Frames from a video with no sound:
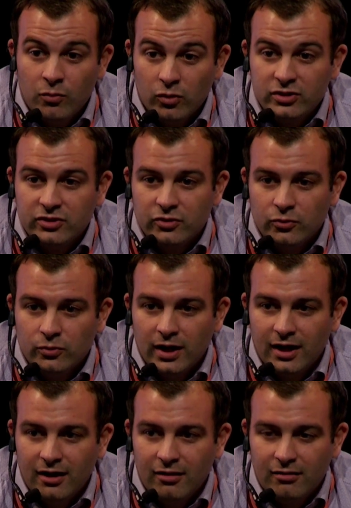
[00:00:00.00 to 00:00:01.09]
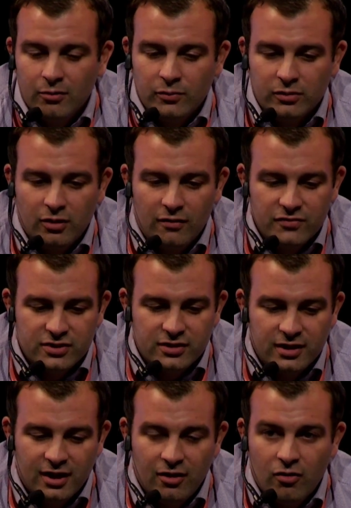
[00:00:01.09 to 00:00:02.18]
look to do opening office in
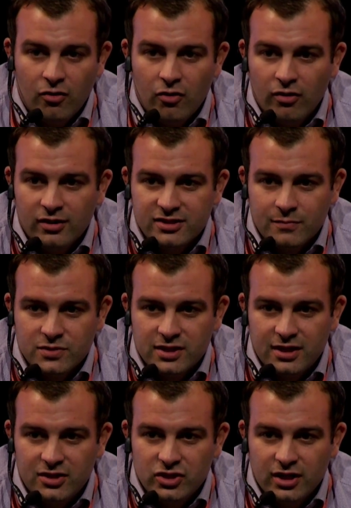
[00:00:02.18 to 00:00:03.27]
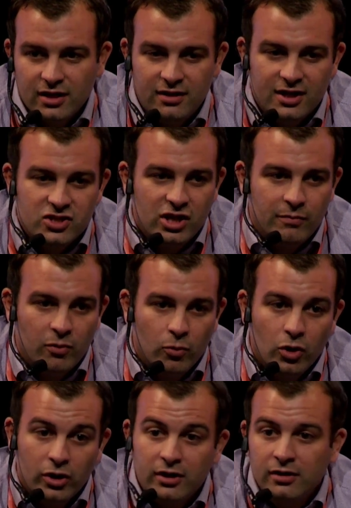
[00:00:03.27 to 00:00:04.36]
Hong Kong at some stage next year, but
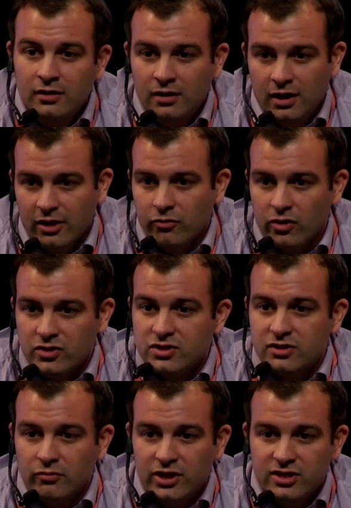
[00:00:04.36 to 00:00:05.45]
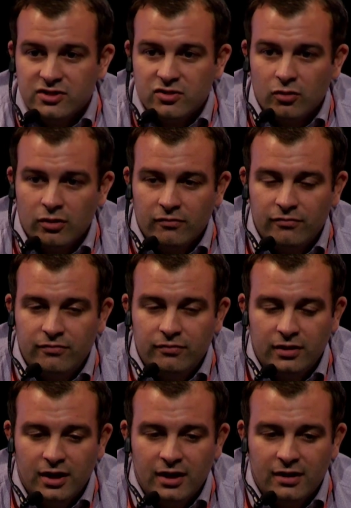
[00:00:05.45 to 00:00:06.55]
work across the region. So a lot
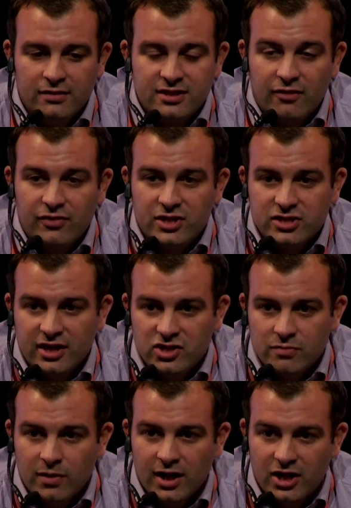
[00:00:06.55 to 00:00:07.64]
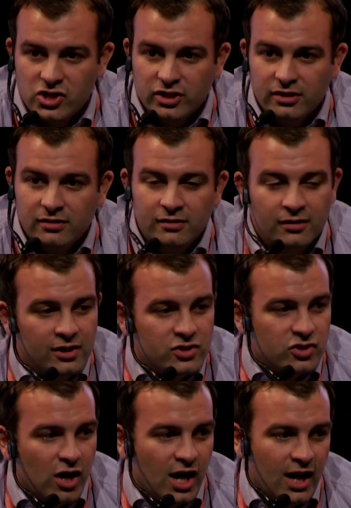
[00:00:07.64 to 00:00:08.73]
of Southeast Asia, Malaysia,
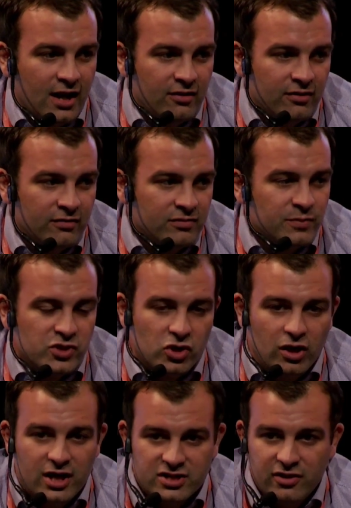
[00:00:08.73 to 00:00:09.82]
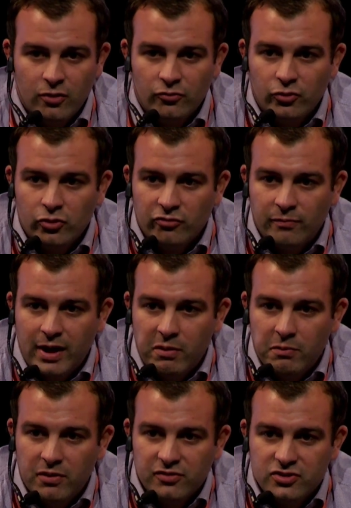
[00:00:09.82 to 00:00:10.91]
Thailand, and specialize in the alternative payment
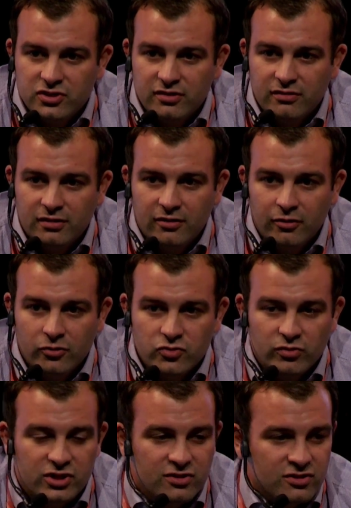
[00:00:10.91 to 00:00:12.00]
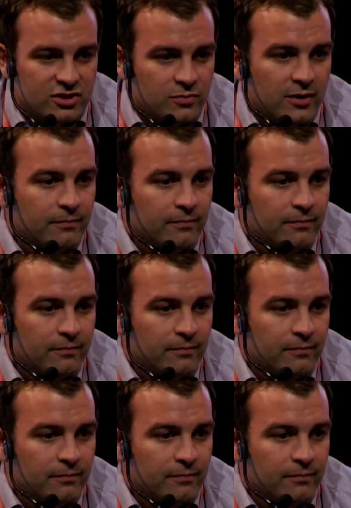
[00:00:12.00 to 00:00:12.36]
methods in those regions as well.